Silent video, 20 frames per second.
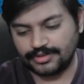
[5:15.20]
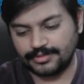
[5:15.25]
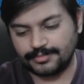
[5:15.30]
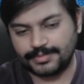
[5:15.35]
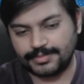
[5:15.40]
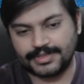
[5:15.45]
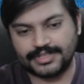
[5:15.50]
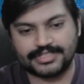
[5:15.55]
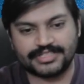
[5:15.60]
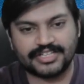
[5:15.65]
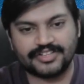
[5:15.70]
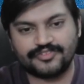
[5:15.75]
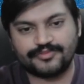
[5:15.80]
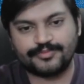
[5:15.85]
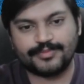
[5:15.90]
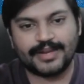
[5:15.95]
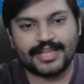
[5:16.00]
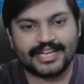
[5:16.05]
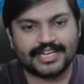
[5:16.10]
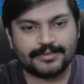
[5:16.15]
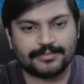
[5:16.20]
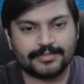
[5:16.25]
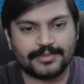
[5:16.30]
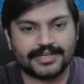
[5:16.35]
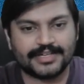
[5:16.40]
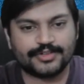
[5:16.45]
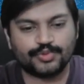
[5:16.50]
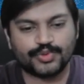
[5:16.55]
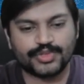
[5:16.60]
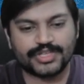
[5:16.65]
but if black had
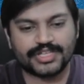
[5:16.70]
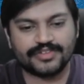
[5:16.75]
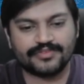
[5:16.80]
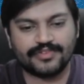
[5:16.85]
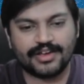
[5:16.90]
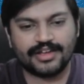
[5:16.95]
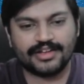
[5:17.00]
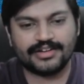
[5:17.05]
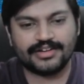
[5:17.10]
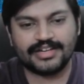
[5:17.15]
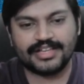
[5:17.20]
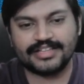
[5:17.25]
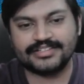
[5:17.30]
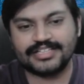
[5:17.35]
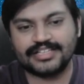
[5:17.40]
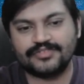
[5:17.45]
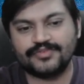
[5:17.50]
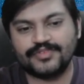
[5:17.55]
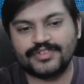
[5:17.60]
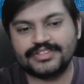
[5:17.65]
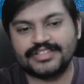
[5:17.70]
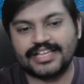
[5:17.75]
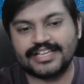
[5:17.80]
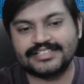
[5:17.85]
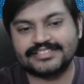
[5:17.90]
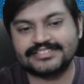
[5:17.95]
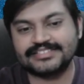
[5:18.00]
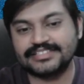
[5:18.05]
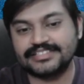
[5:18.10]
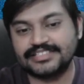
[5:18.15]
played rook e1 and then with
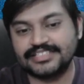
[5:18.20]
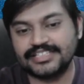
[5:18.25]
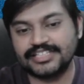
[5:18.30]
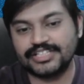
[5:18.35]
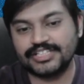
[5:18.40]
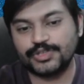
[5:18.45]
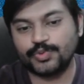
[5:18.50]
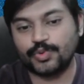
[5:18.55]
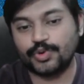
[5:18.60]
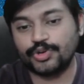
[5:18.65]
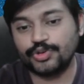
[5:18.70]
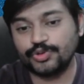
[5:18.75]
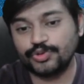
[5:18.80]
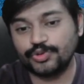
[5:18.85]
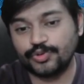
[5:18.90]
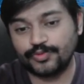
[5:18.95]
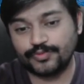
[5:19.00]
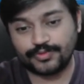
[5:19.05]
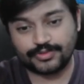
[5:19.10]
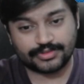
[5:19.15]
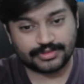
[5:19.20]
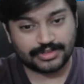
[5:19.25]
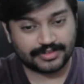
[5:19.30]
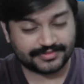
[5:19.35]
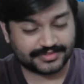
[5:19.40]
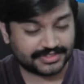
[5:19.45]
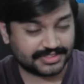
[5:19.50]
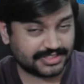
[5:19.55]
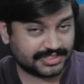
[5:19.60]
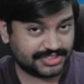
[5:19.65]
knight c3 you want to go for
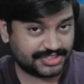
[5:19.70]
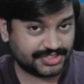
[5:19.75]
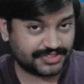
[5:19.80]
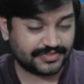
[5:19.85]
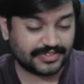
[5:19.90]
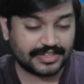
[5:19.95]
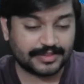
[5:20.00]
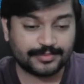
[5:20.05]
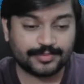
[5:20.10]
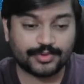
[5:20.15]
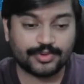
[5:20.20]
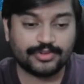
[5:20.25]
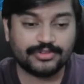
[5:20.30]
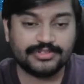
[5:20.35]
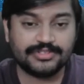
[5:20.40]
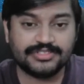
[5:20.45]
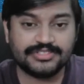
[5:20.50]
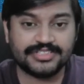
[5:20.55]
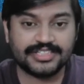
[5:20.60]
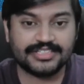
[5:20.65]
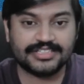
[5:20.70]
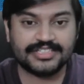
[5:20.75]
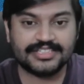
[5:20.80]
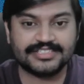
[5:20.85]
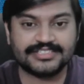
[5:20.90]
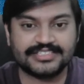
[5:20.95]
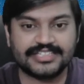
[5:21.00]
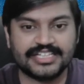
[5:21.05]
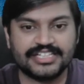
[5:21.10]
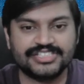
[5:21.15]
after the g5 pawn, then
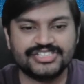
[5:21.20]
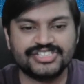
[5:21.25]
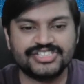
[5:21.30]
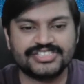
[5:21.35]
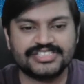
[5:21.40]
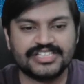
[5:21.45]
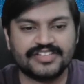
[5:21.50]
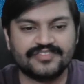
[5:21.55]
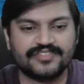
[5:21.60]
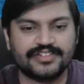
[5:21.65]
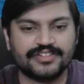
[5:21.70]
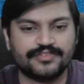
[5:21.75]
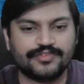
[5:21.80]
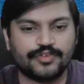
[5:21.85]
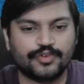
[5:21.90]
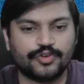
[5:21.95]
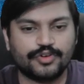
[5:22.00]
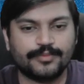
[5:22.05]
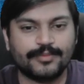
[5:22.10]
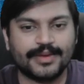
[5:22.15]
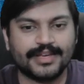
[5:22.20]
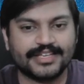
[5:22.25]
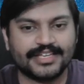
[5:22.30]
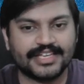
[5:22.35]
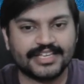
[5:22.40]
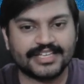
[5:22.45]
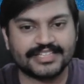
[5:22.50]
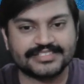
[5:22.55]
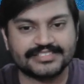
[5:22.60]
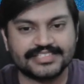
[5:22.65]
there's king g7 followed by
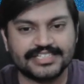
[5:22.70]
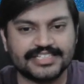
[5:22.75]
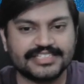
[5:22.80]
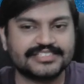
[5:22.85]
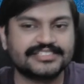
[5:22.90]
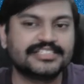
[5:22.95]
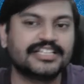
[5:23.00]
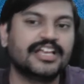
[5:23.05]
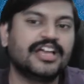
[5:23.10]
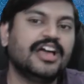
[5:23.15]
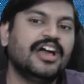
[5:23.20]
king h6.